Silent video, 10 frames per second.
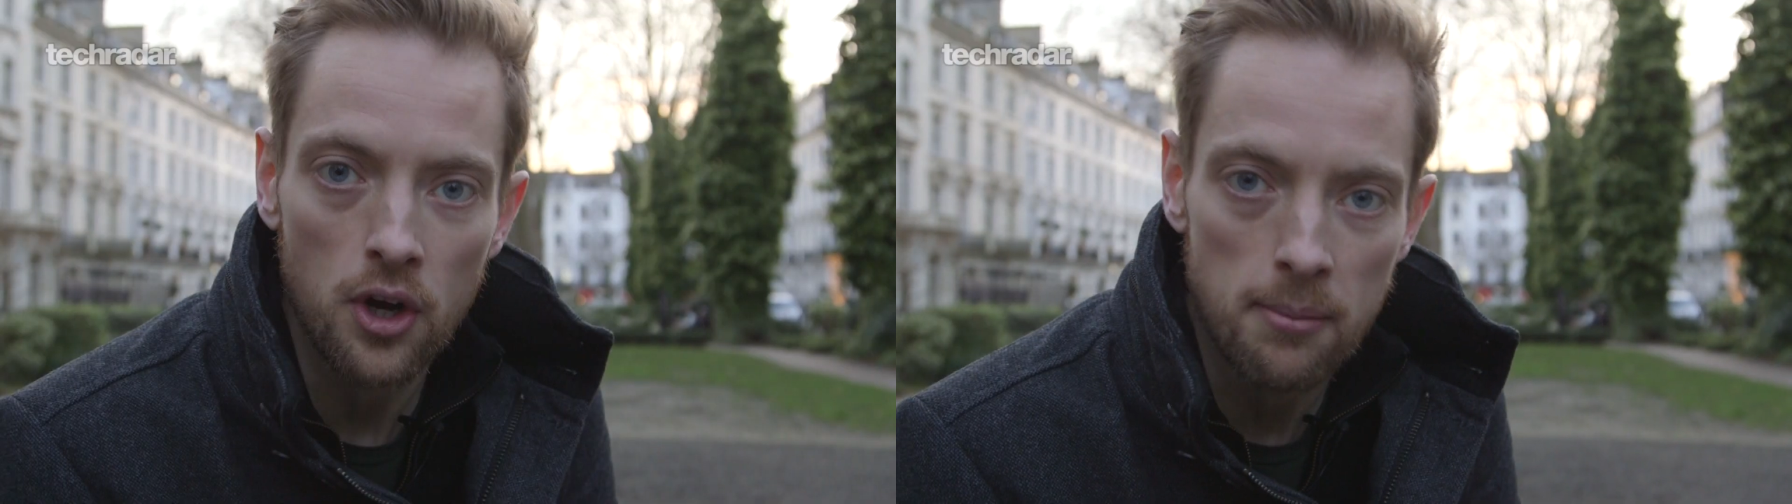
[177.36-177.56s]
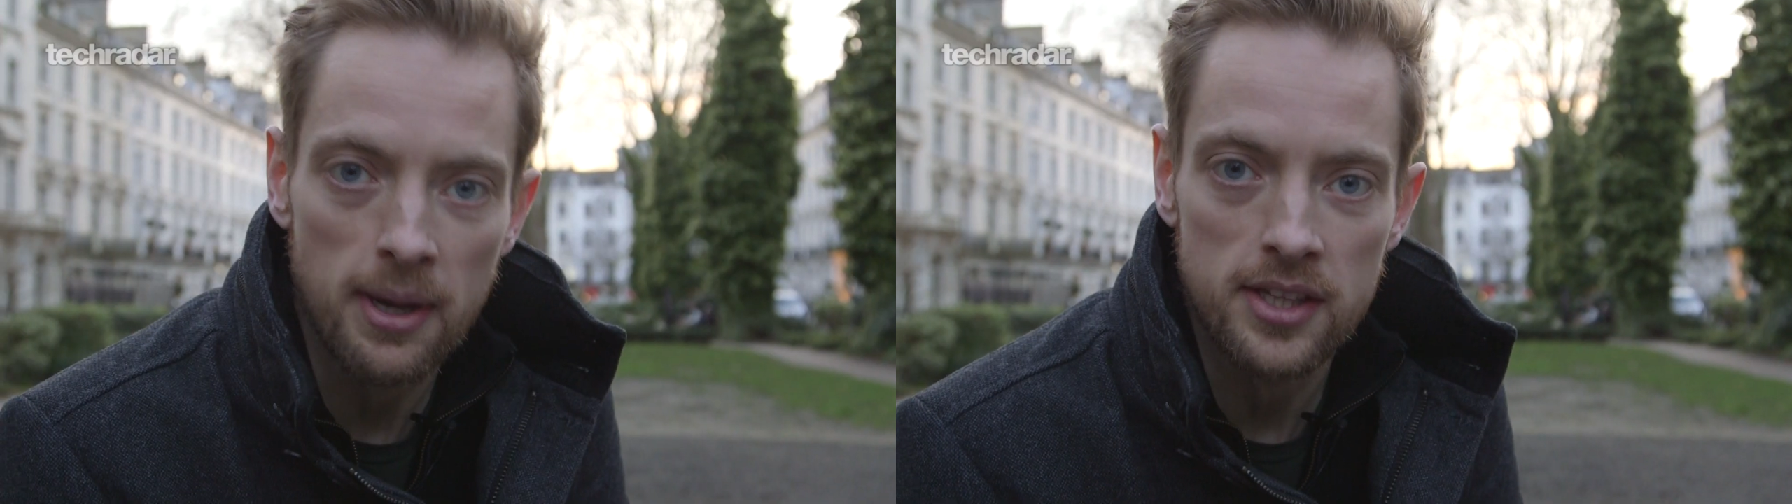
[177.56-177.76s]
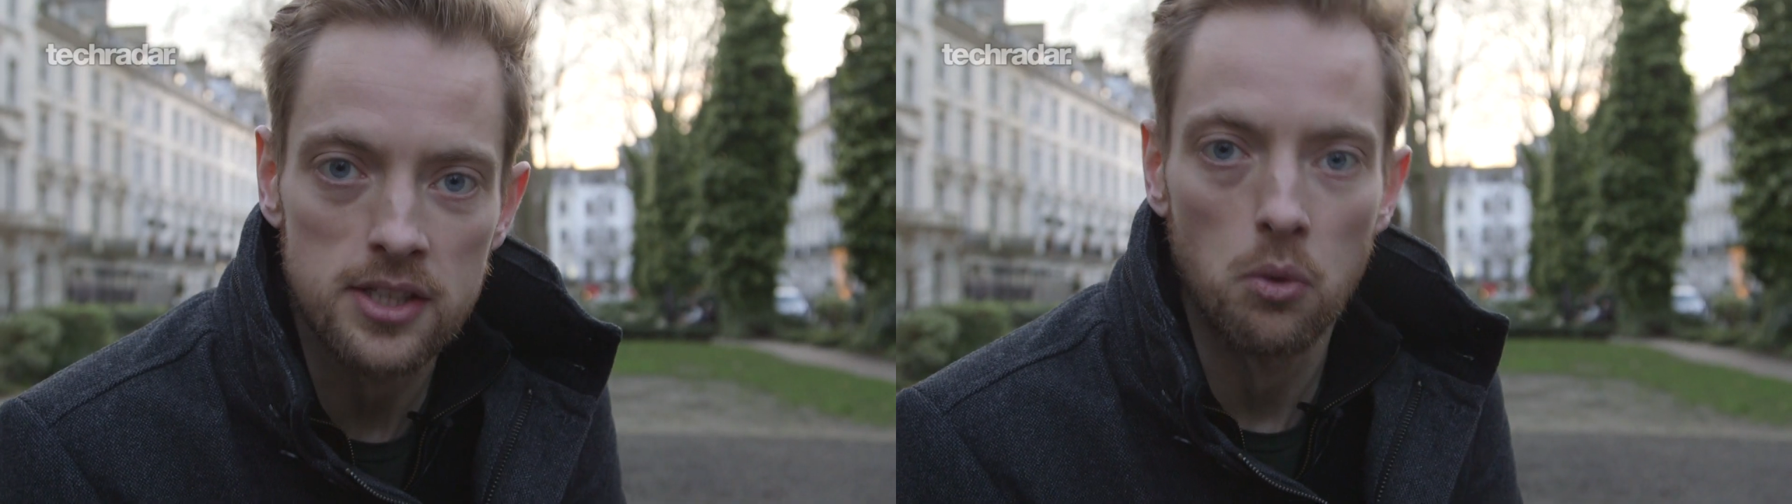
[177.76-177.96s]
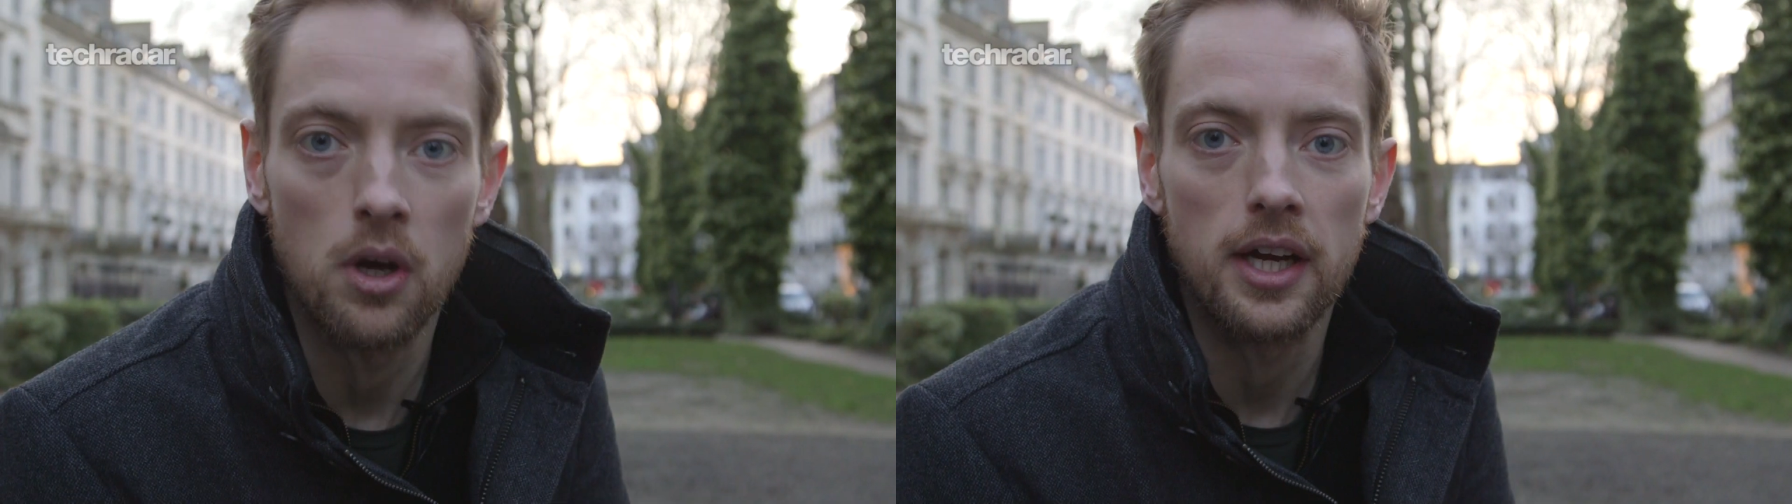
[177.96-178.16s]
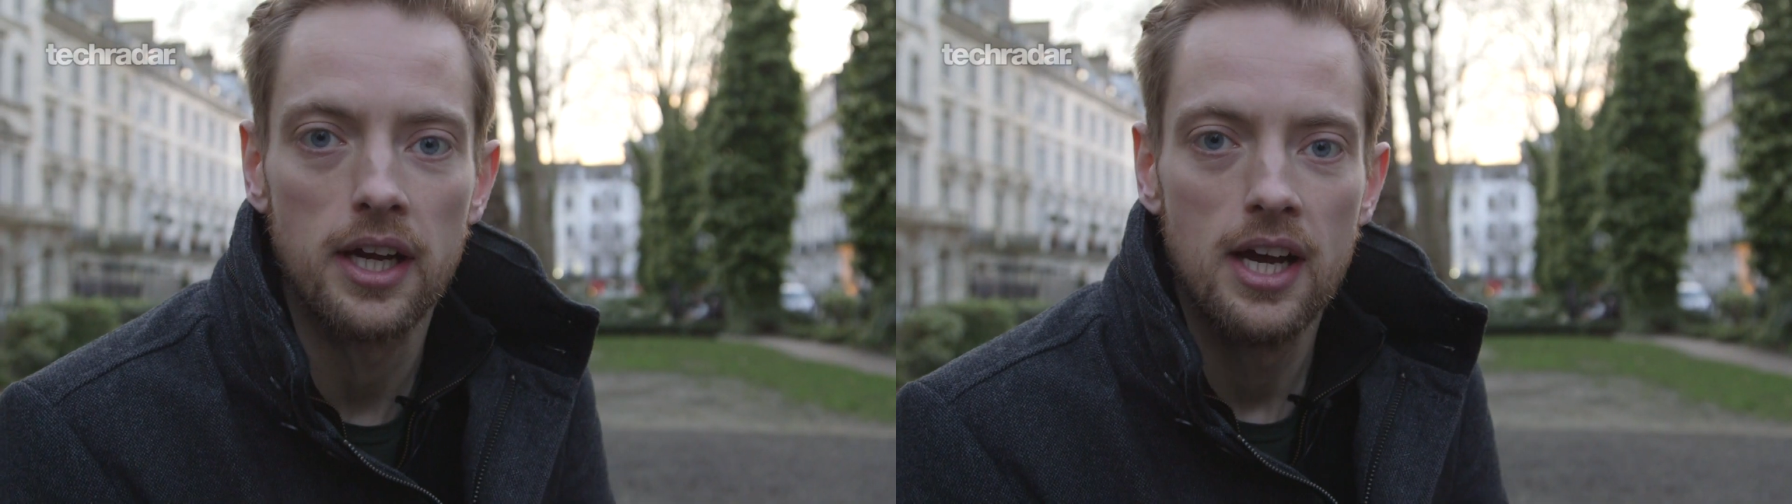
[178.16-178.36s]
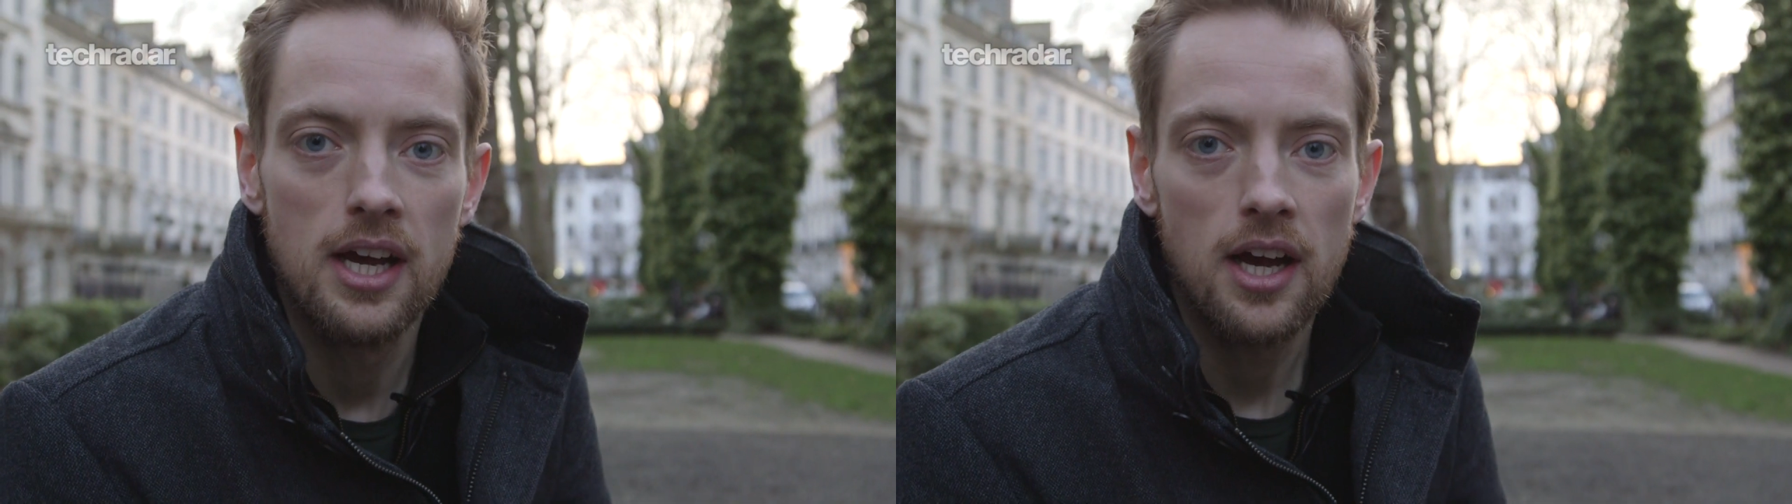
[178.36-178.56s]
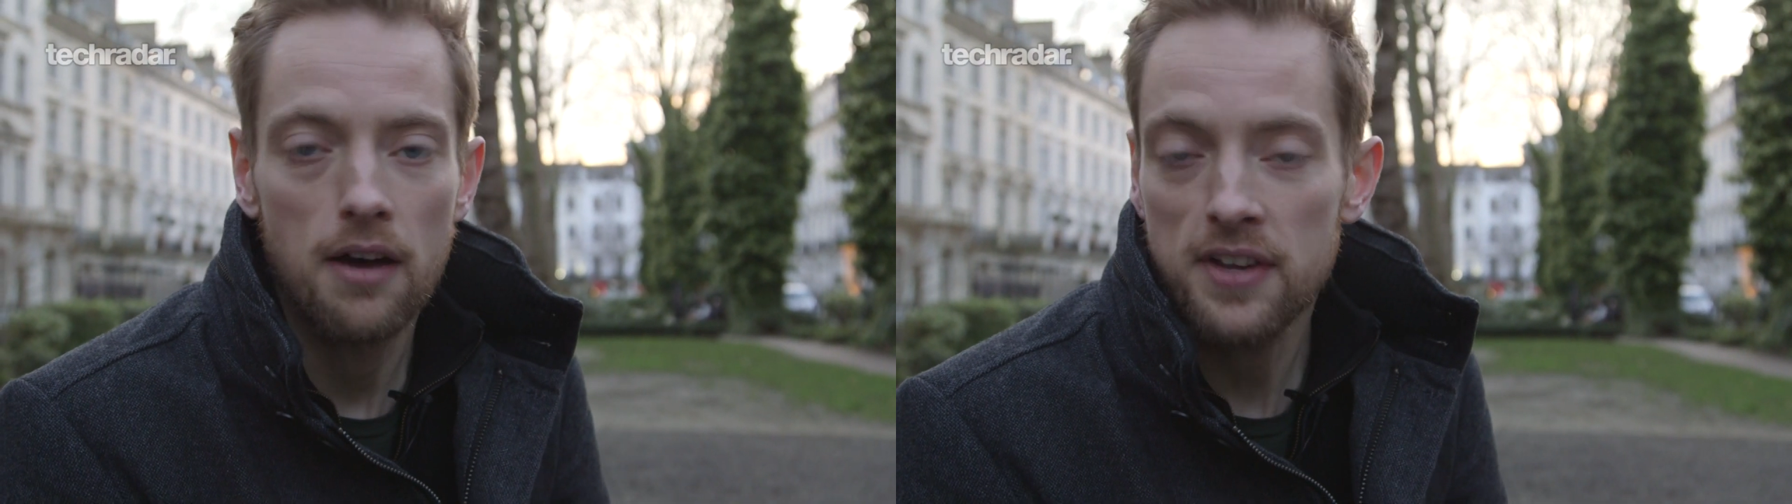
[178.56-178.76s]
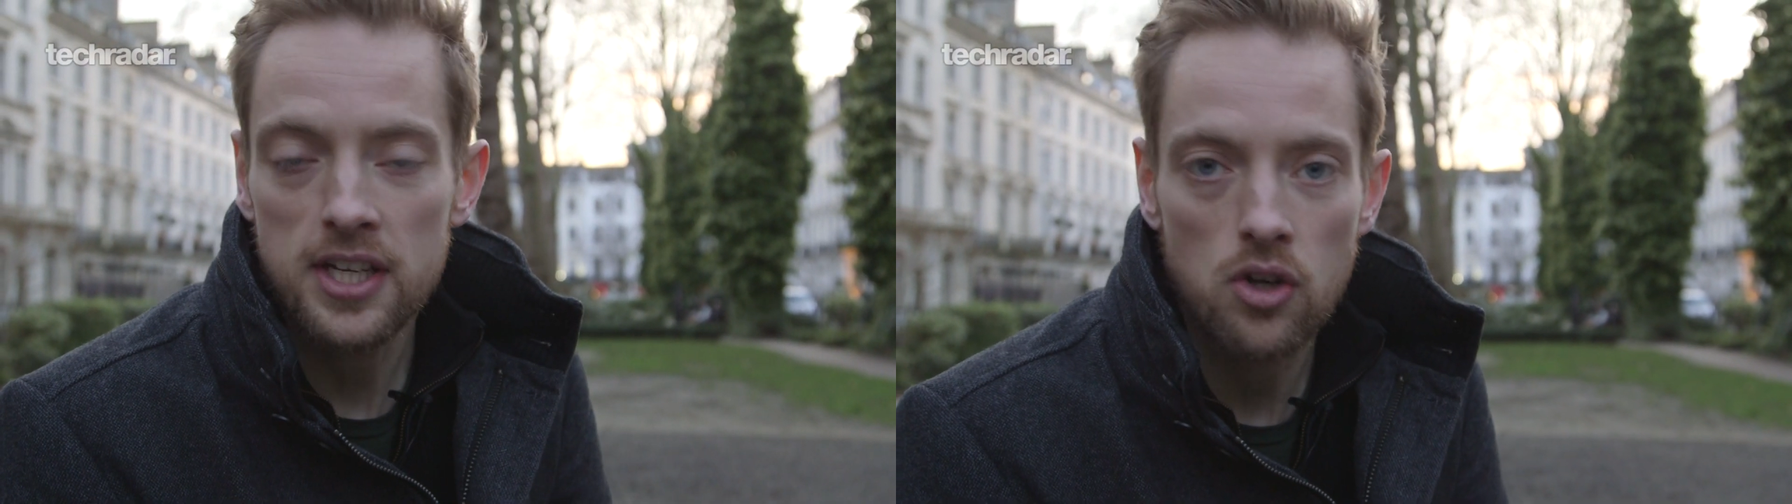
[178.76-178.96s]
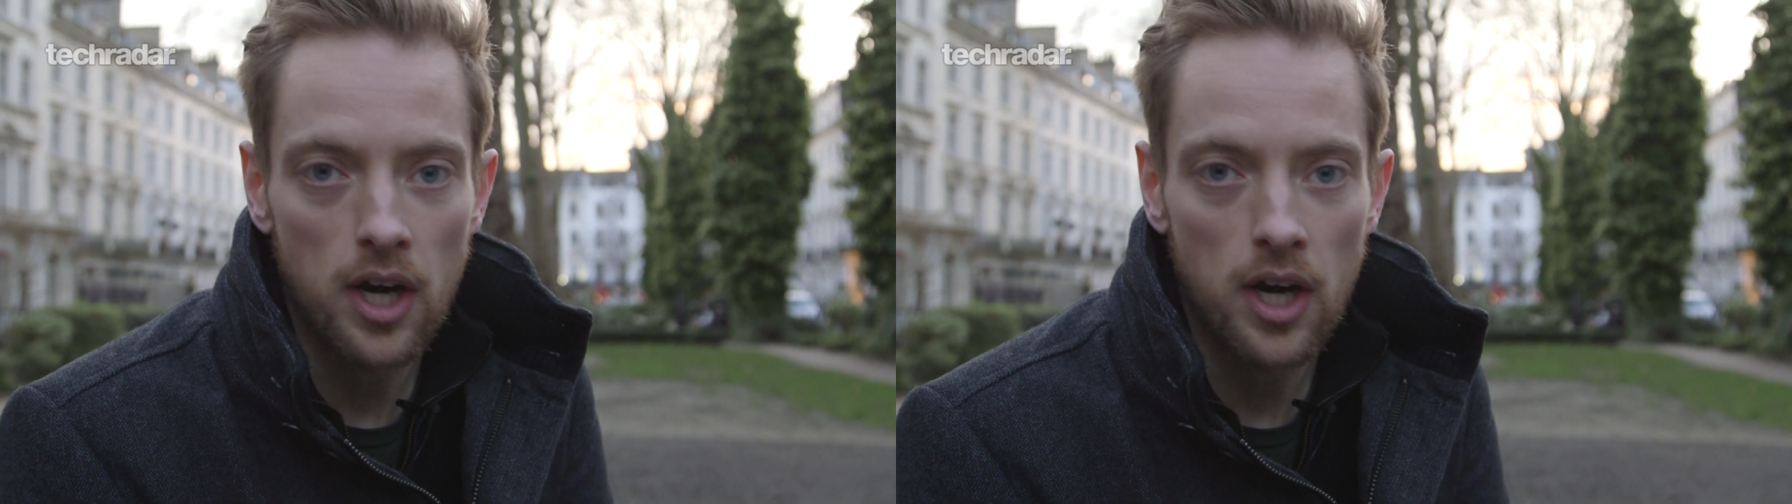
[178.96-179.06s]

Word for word: gonna make this work. A fitness